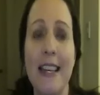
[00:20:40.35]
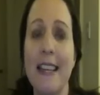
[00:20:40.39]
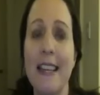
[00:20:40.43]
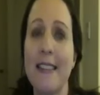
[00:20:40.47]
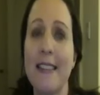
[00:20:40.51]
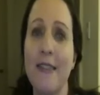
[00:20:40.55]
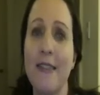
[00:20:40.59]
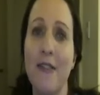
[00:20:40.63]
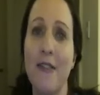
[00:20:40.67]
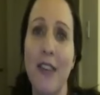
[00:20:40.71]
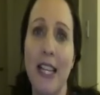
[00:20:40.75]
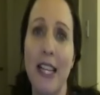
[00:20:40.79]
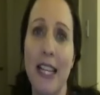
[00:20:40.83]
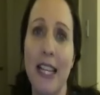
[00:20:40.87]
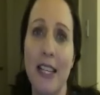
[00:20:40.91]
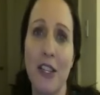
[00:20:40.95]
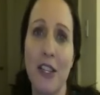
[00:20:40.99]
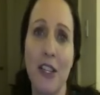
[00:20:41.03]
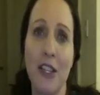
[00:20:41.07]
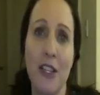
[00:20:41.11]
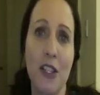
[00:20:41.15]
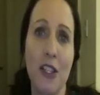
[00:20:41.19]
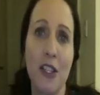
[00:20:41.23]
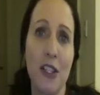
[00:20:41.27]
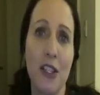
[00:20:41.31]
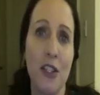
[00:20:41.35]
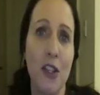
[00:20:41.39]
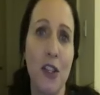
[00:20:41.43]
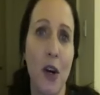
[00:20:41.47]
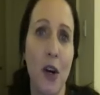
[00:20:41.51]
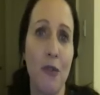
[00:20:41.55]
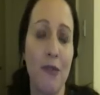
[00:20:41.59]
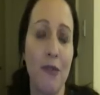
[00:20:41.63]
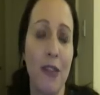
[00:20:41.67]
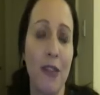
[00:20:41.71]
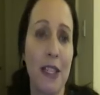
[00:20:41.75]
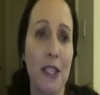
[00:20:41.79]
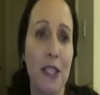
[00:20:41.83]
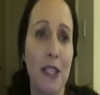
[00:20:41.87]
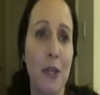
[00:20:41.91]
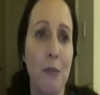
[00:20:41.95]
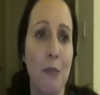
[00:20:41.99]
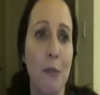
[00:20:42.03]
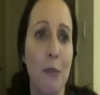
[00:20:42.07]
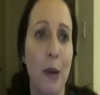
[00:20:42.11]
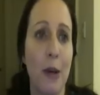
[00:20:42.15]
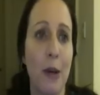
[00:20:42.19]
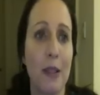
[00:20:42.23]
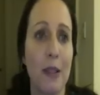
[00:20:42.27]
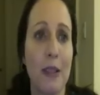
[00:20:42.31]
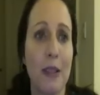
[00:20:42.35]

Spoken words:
is a finished non-fiction book.